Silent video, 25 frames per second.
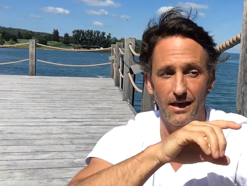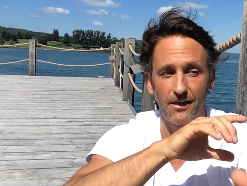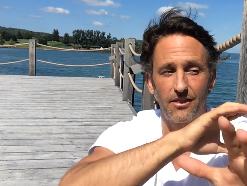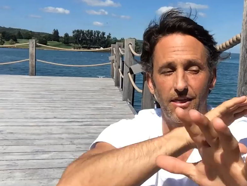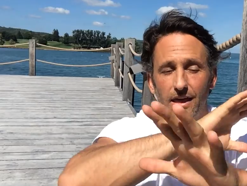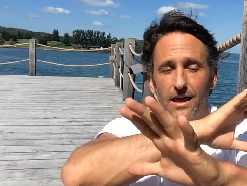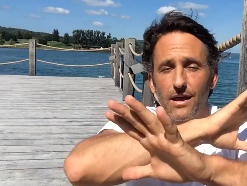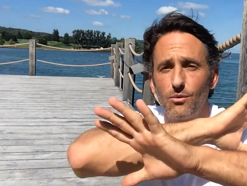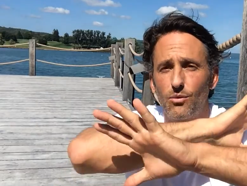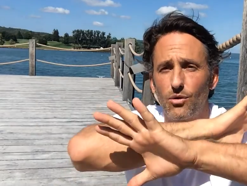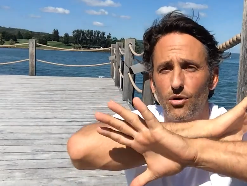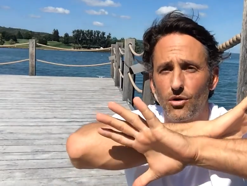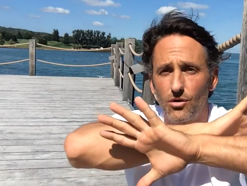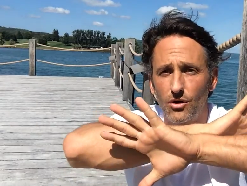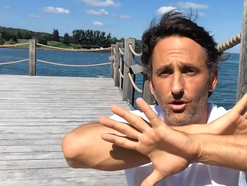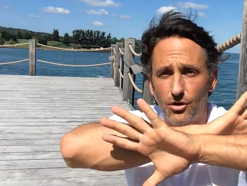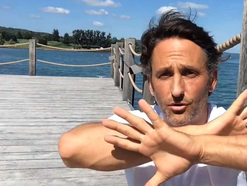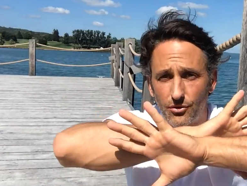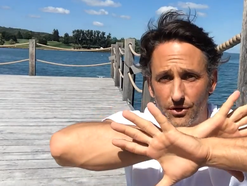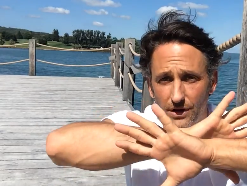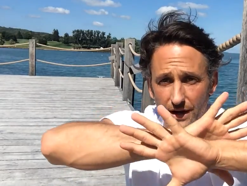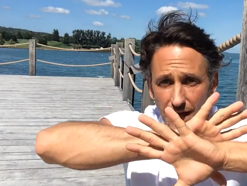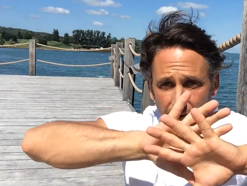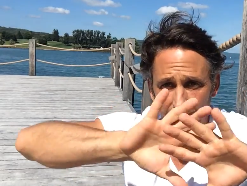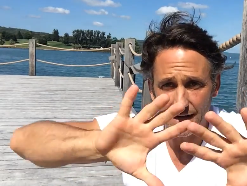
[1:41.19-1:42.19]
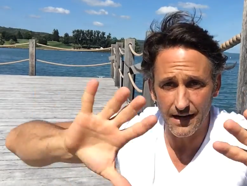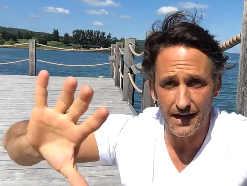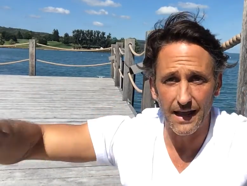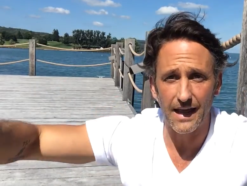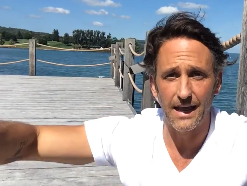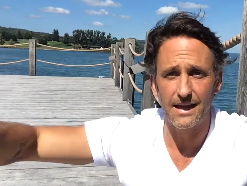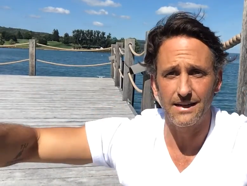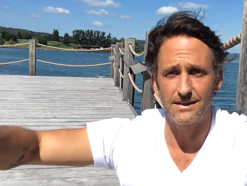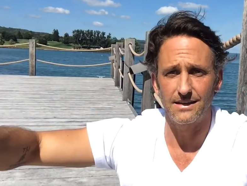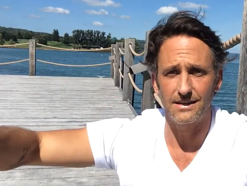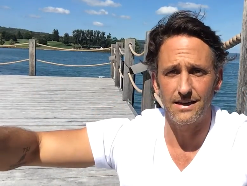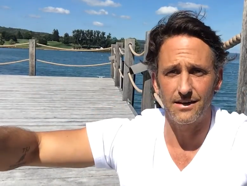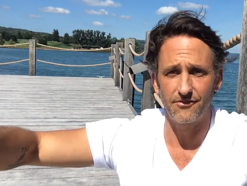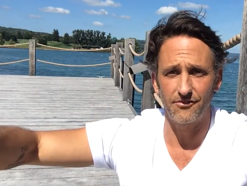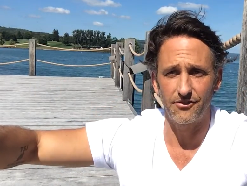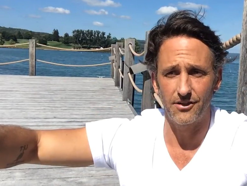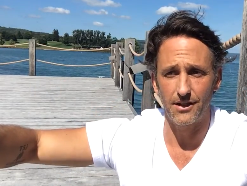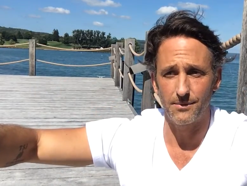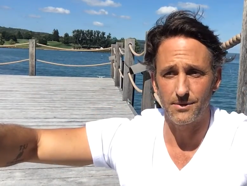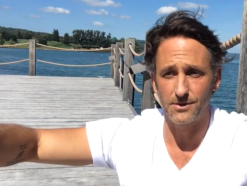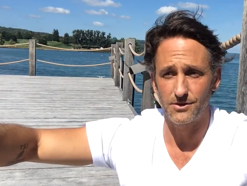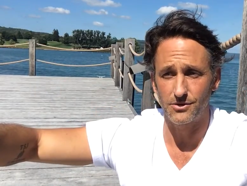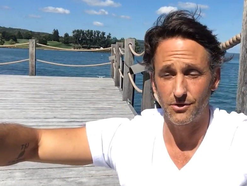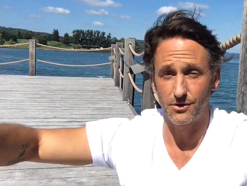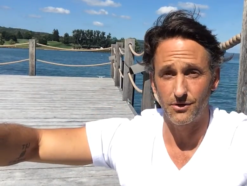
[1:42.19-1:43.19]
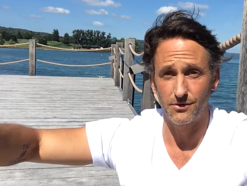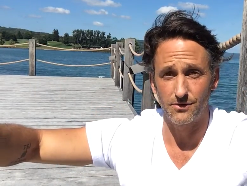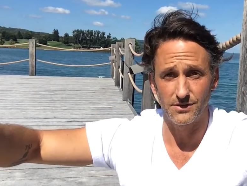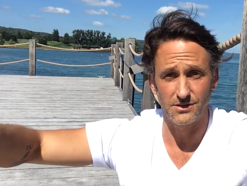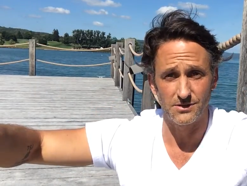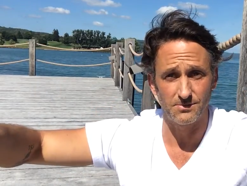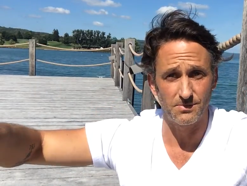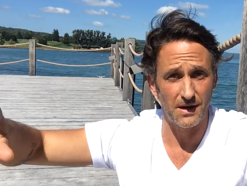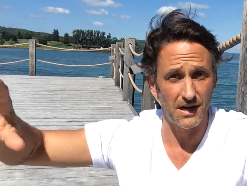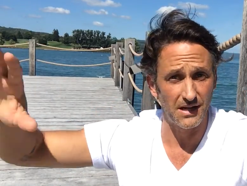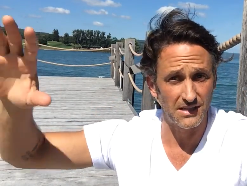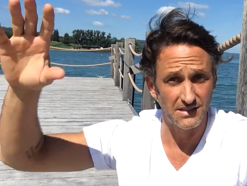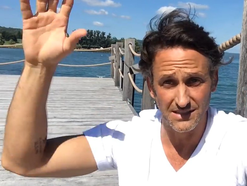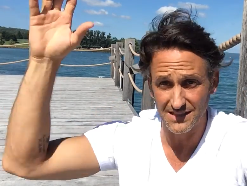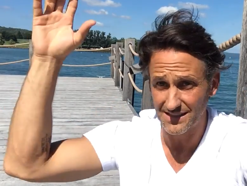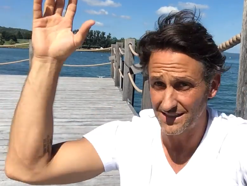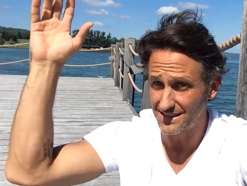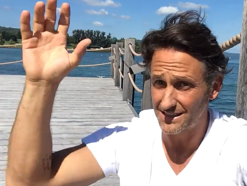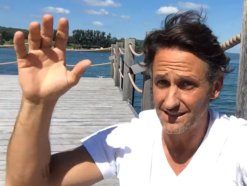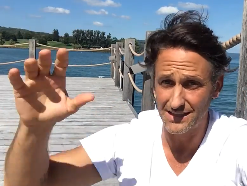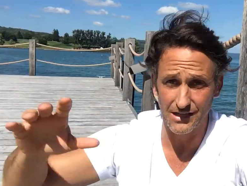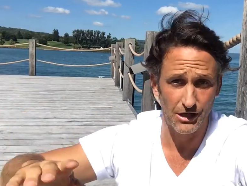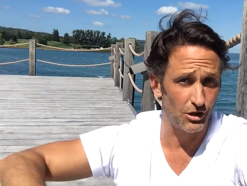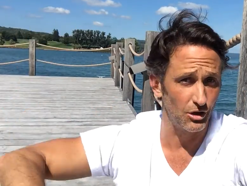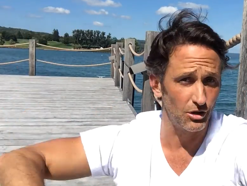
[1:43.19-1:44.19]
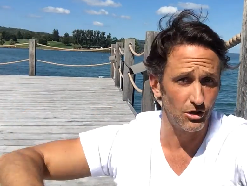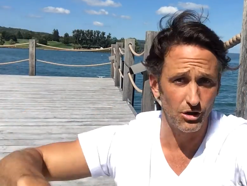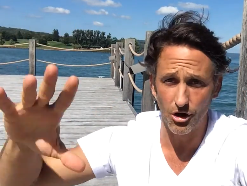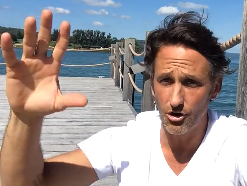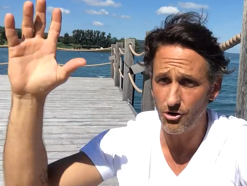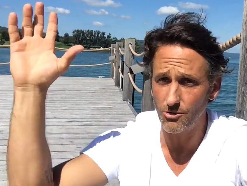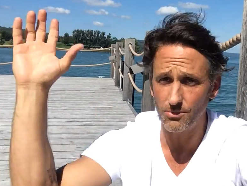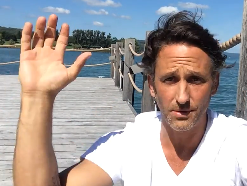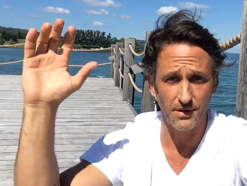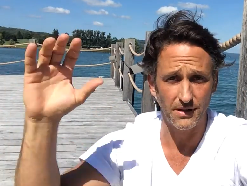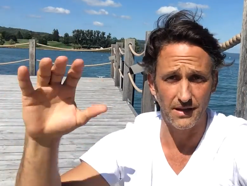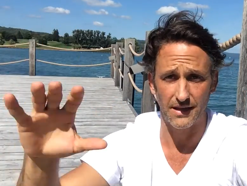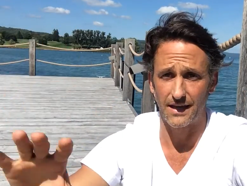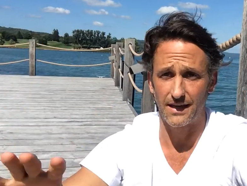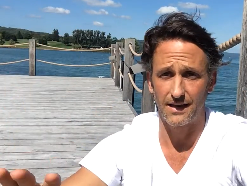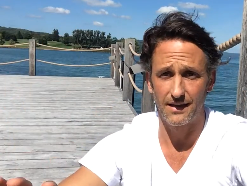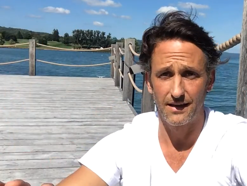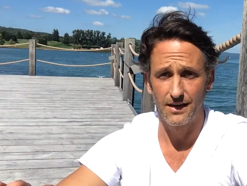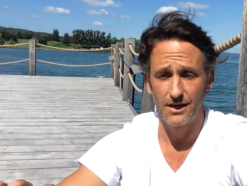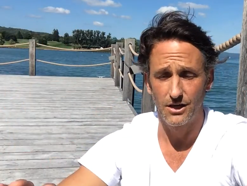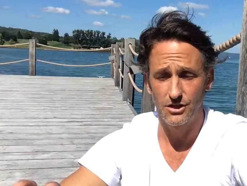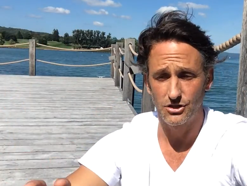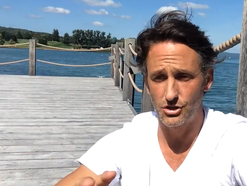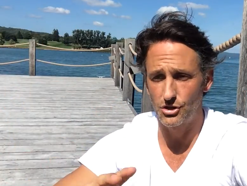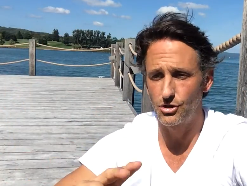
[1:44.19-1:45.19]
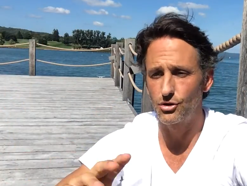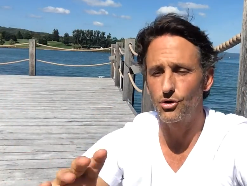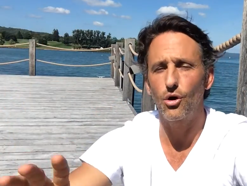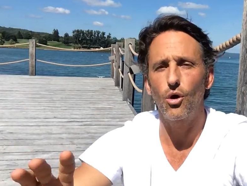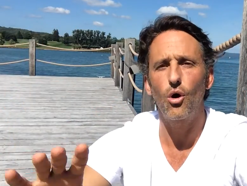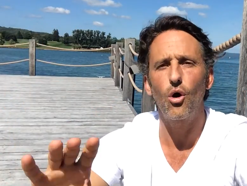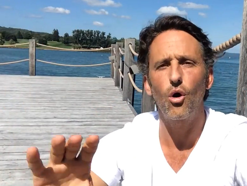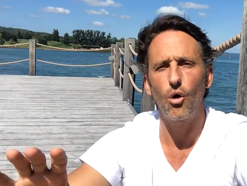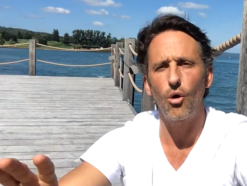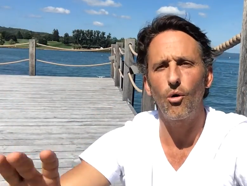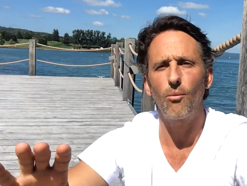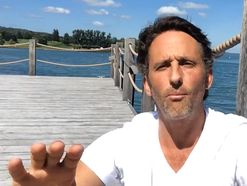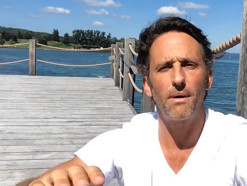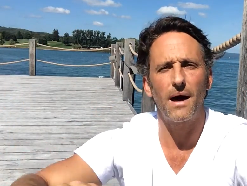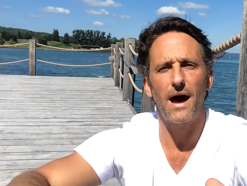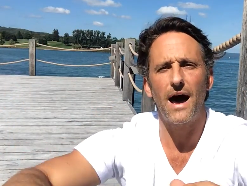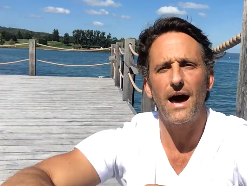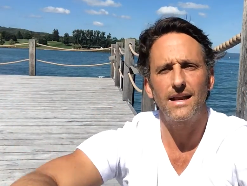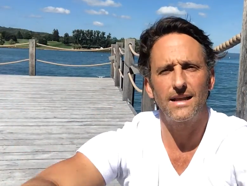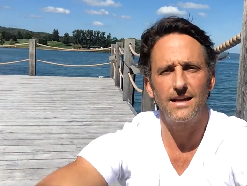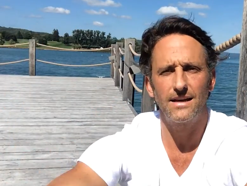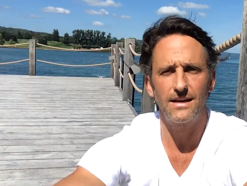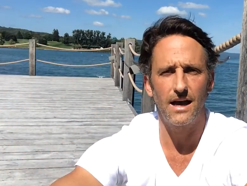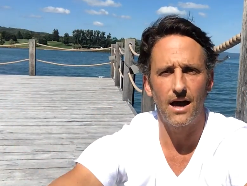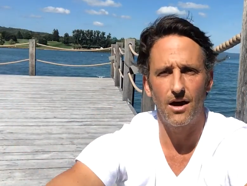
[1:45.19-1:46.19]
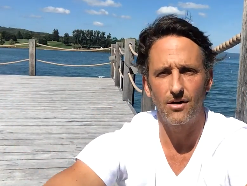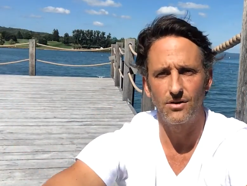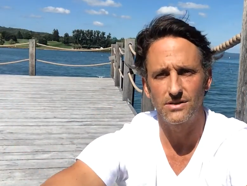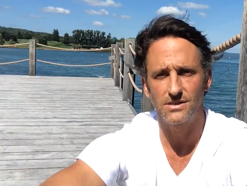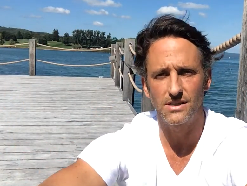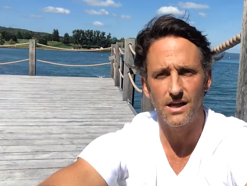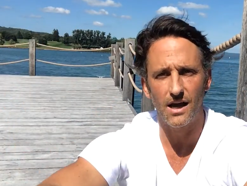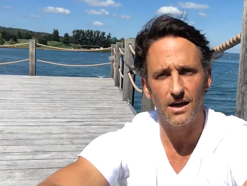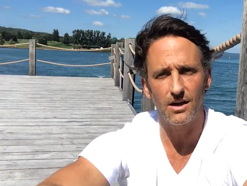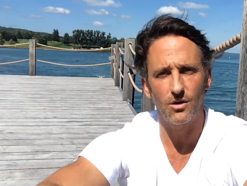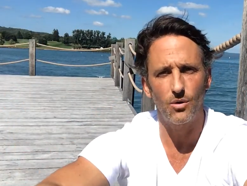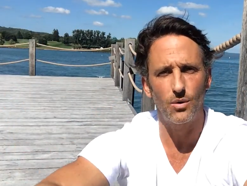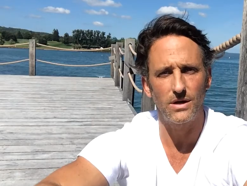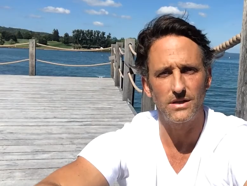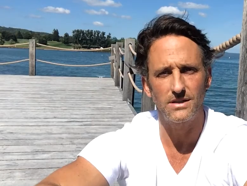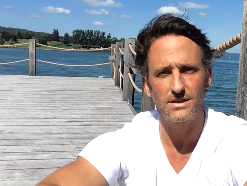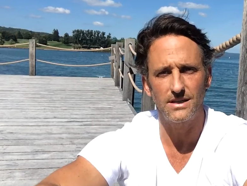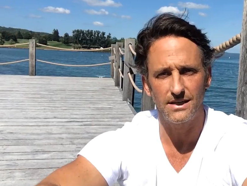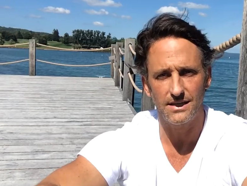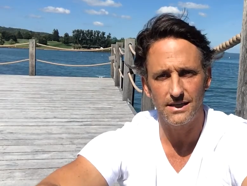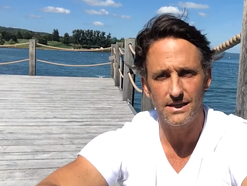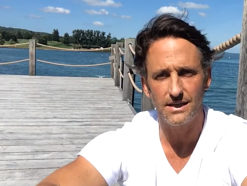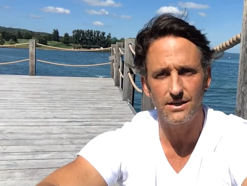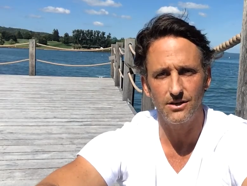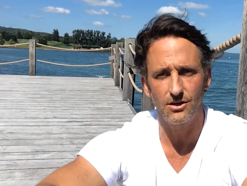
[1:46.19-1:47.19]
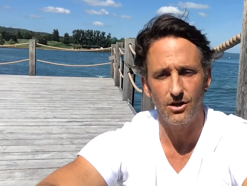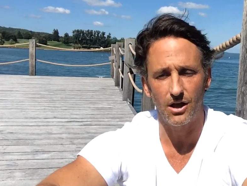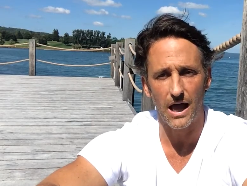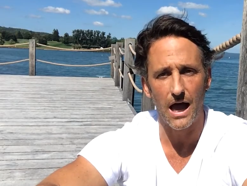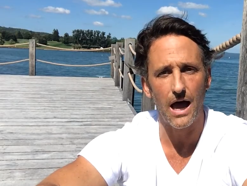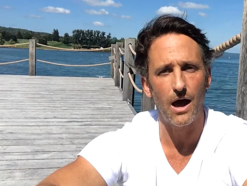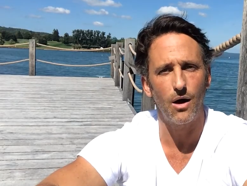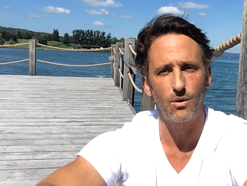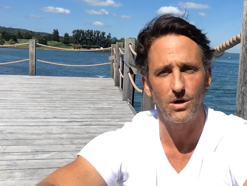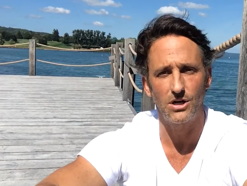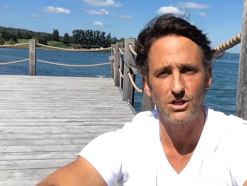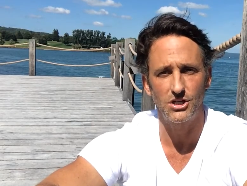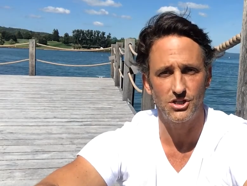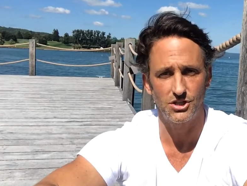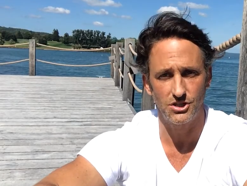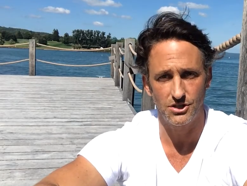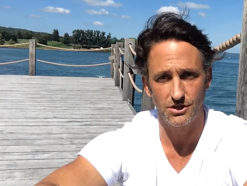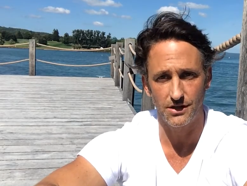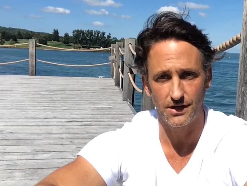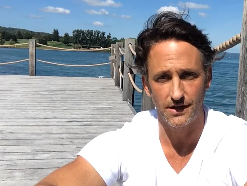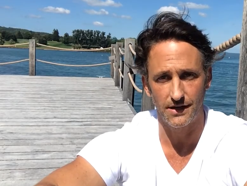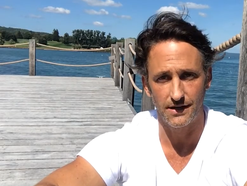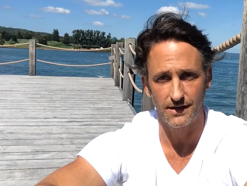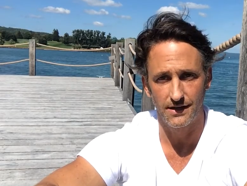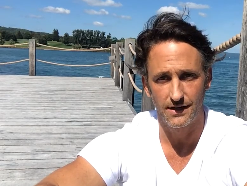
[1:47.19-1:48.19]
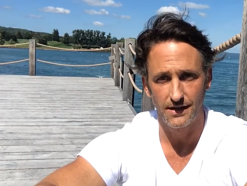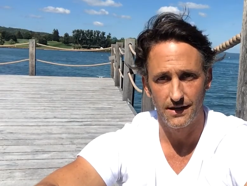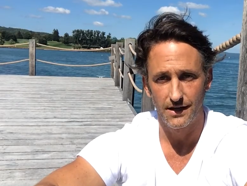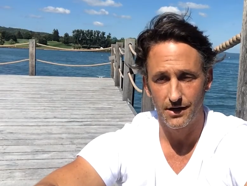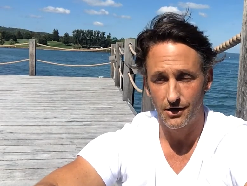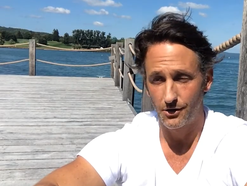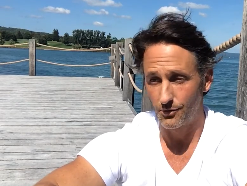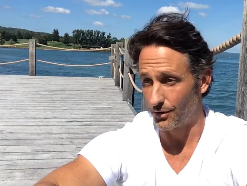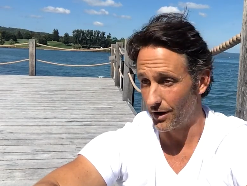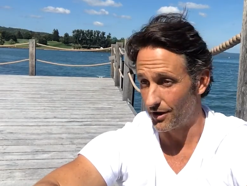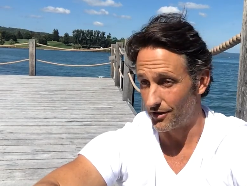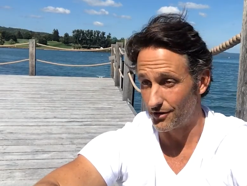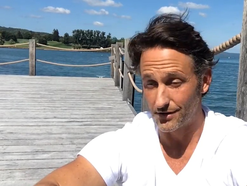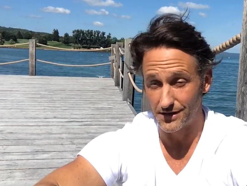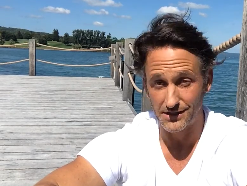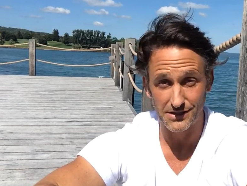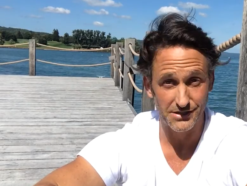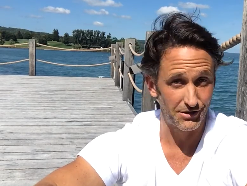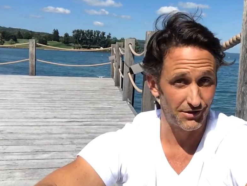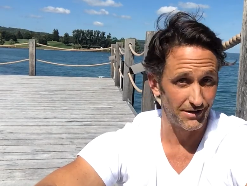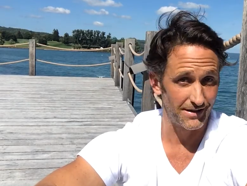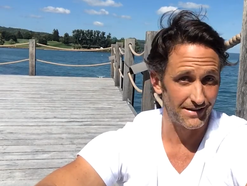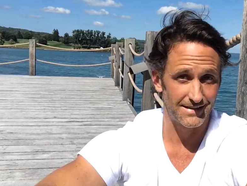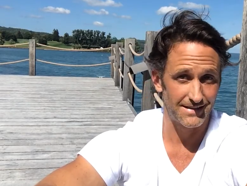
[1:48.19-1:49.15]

They will create an anti inflammatory response globally. So your whole body now is not going to heal how it should, whether it's your